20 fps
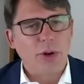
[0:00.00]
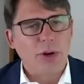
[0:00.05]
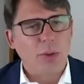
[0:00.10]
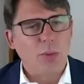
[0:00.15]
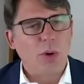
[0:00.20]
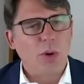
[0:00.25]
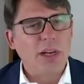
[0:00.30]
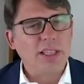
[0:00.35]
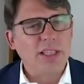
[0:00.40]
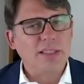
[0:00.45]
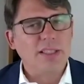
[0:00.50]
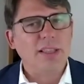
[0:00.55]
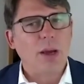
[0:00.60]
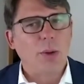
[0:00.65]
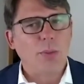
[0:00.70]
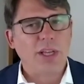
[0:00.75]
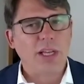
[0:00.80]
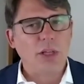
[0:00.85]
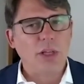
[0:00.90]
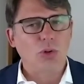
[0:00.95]
What is it that
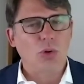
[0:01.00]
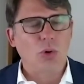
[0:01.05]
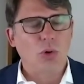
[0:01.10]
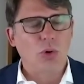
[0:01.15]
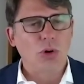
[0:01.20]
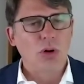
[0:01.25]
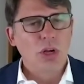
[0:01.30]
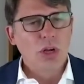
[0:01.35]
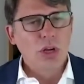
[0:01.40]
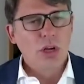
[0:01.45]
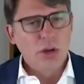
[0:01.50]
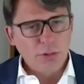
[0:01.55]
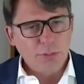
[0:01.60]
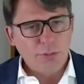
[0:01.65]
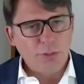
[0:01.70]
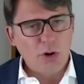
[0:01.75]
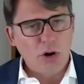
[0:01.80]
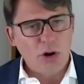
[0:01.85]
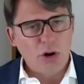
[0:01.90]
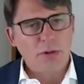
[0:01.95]
we can do
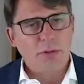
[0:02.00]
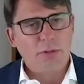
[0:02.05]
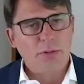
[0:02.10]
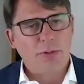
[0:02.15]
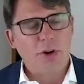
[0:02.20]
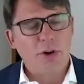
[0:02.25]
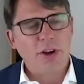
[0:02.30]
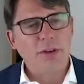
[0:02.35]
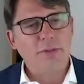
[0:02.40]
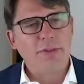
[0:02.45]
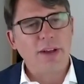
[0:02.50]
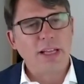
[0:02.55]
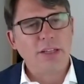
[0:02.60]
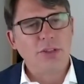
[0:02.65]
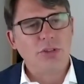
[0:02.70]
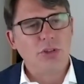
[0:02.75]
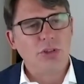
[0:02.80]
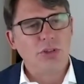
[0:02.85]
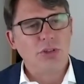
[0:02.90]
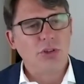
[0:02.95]
for
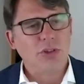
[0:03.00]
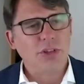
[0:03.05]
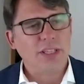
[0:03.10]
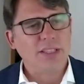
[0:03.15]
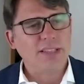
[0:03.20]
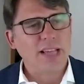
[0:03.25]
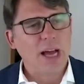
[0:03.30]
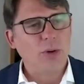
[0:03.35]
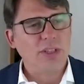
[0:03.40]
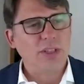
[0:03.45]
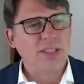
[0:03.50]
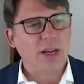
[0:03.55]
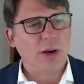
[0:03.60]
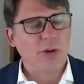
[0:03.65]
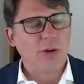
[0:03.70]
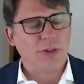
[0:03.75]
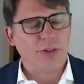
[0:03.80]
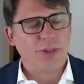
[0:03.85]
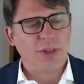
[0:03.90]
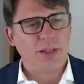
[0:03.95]
investors on the Saudi side
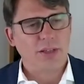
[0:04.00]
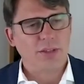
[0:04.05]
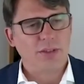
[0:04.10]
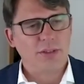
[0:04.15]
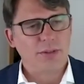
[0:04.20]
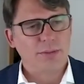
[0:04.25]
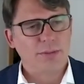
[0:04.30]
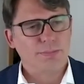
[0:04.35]
of things?